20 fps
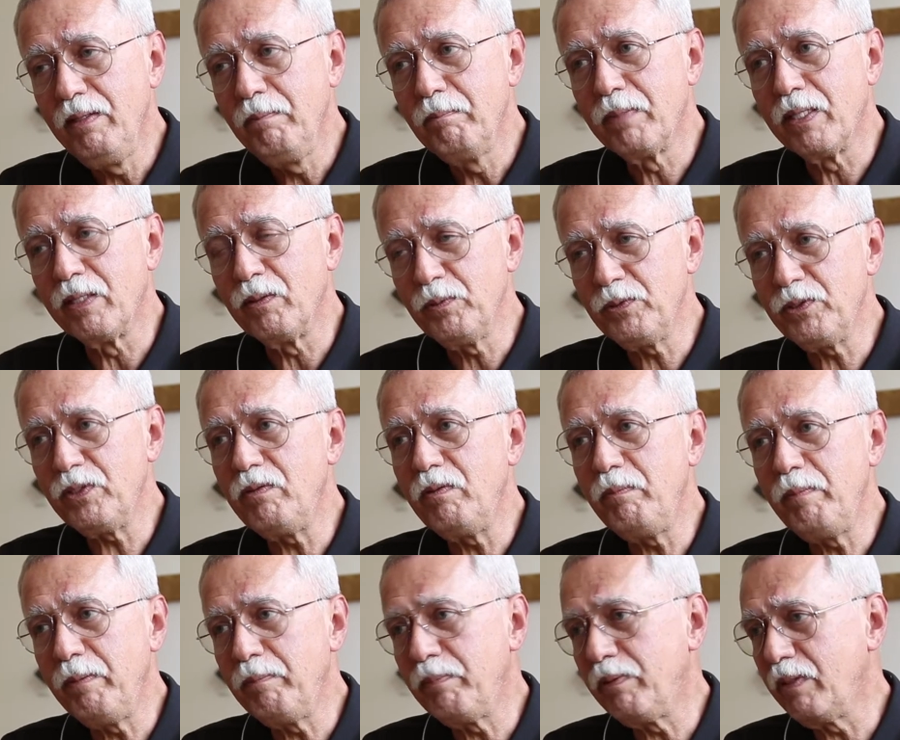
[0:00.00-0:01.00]
But I also
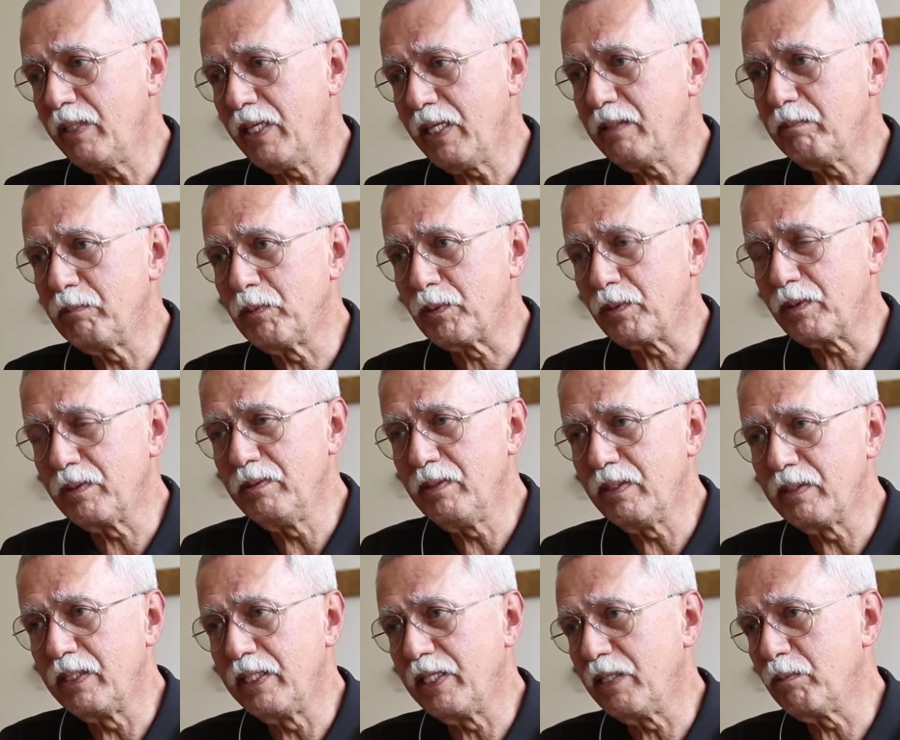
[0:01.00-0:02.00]
remember another book,
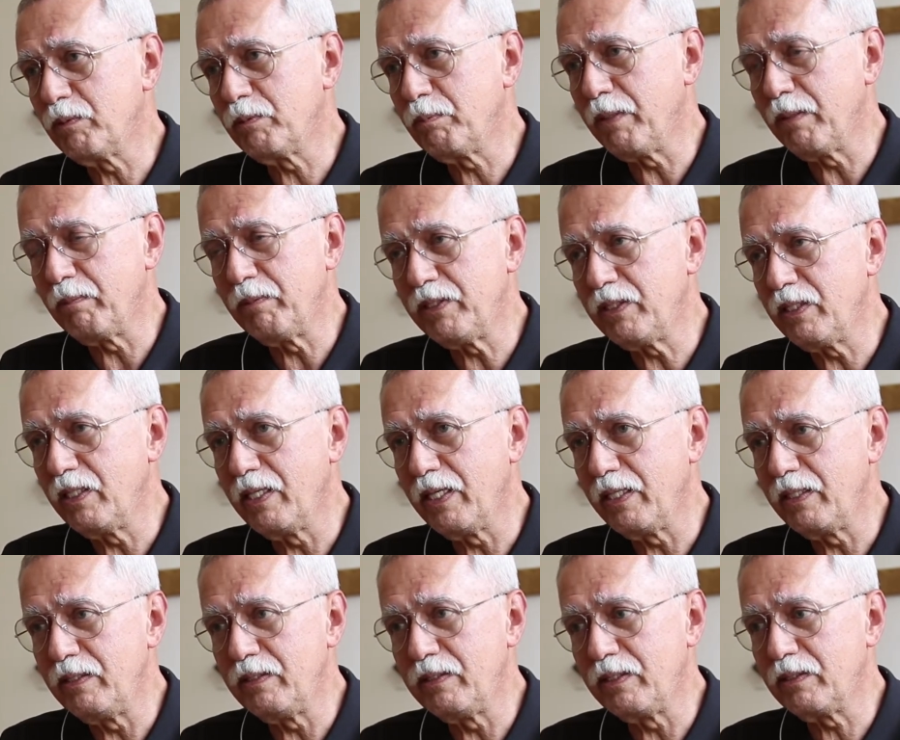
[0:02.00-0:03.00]
I think it was published in
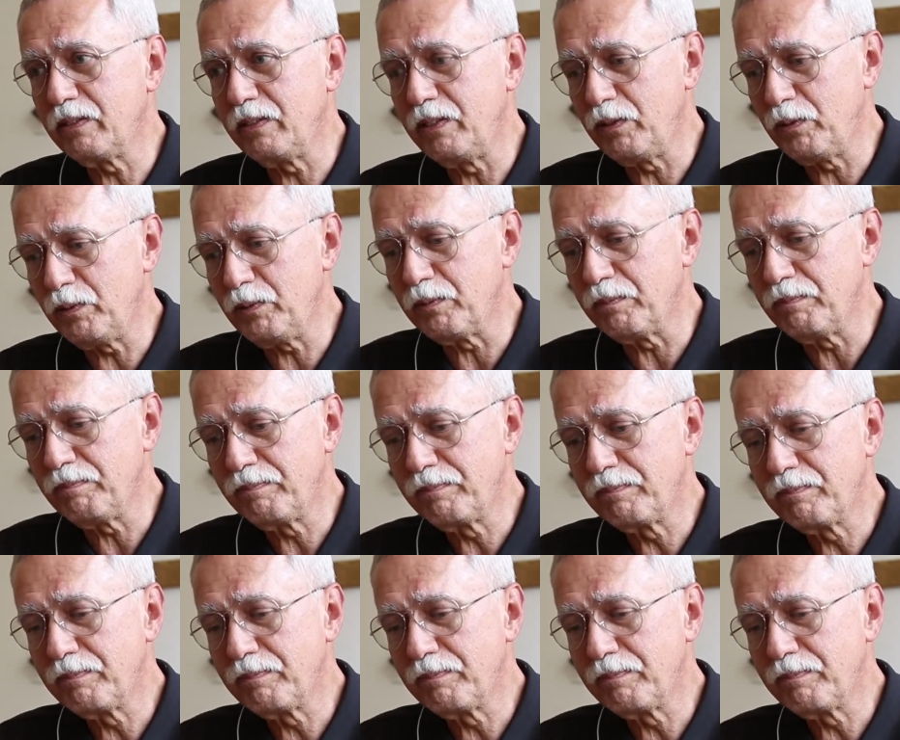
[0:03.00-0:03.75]
1962.